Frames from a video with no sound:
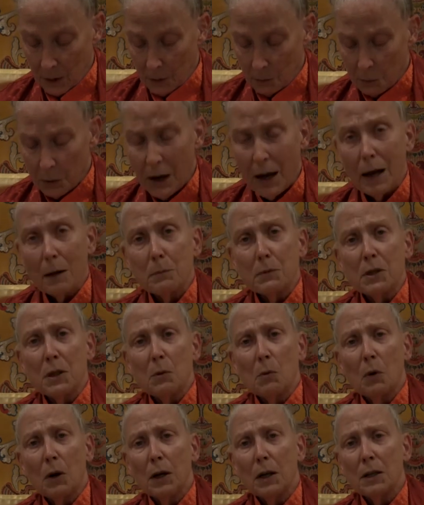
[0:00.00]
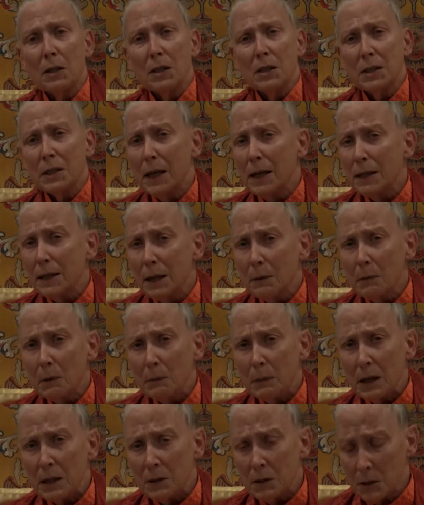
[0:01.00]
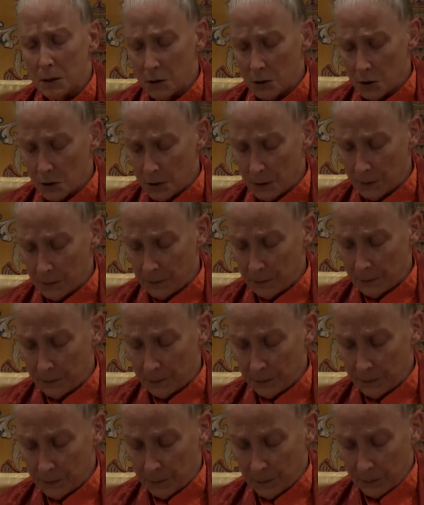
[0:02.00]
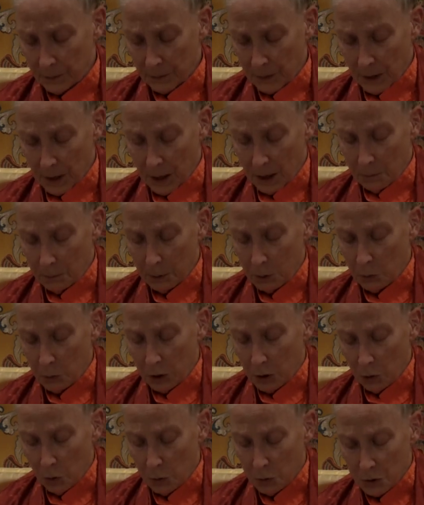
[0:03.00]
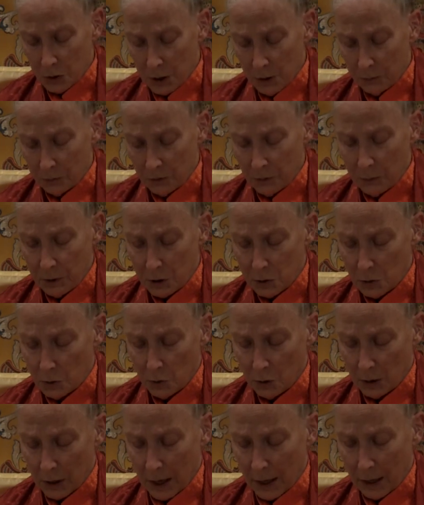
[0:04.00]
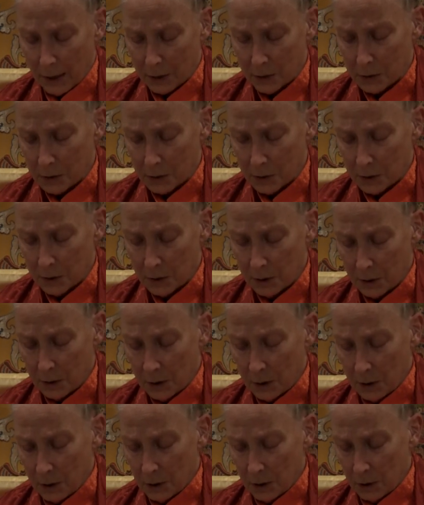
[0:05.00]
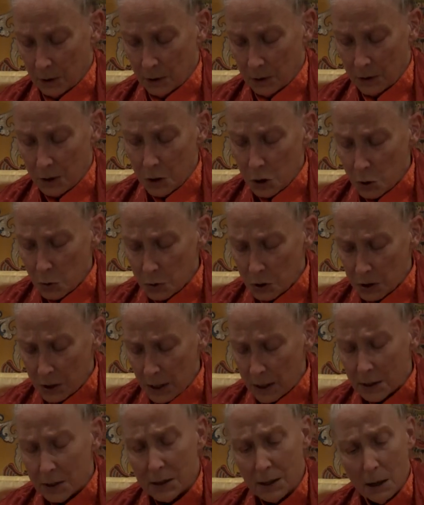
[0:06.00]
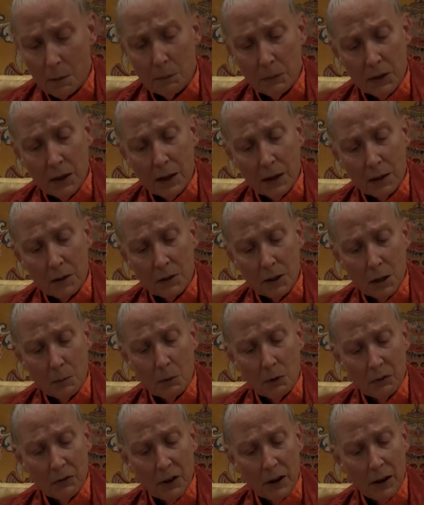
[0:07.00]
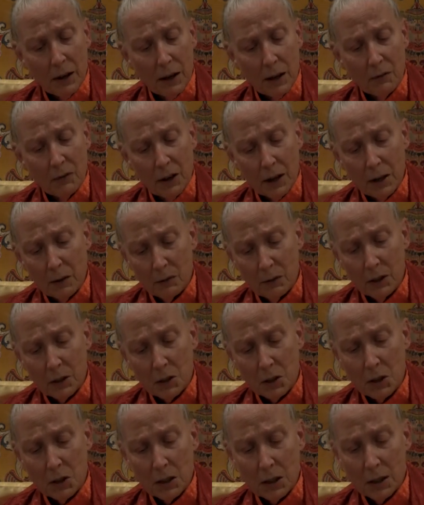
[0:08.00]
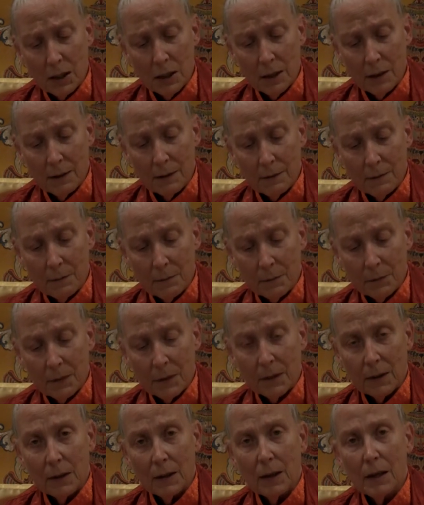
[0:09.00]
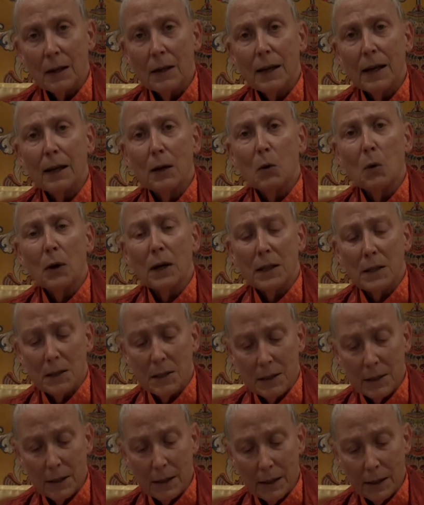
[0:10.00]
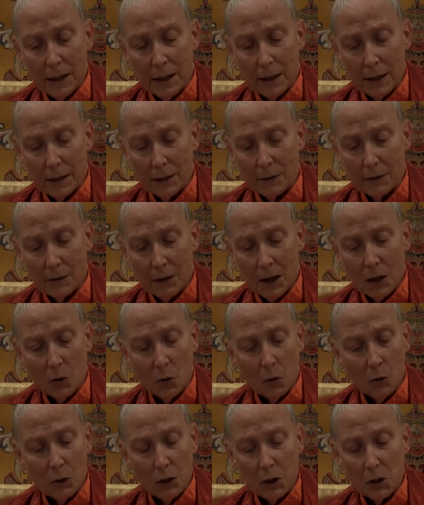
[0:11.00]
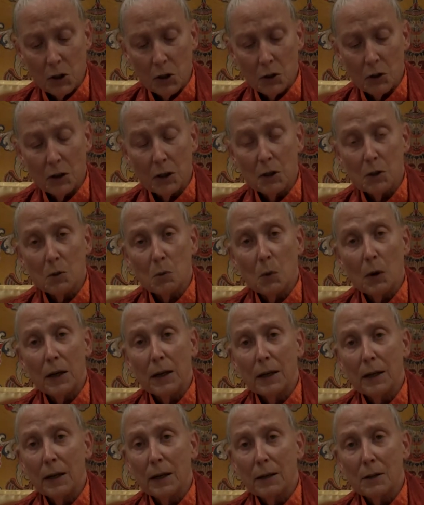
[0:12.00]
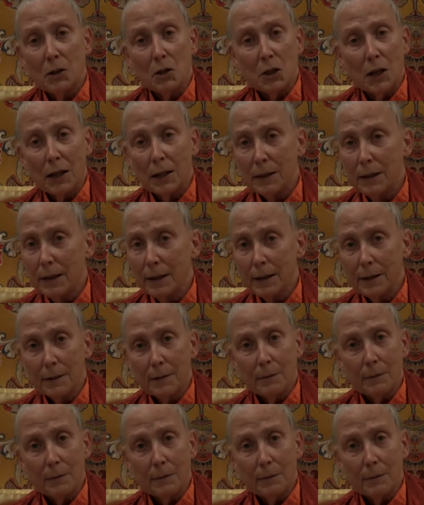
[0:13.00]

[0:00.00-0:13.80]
Perhaps he wanted to send him a message. But when Osip from the door asked, "Did you say something, Timofey Ivanovich?" he lay quite still again and only shook his white head gently.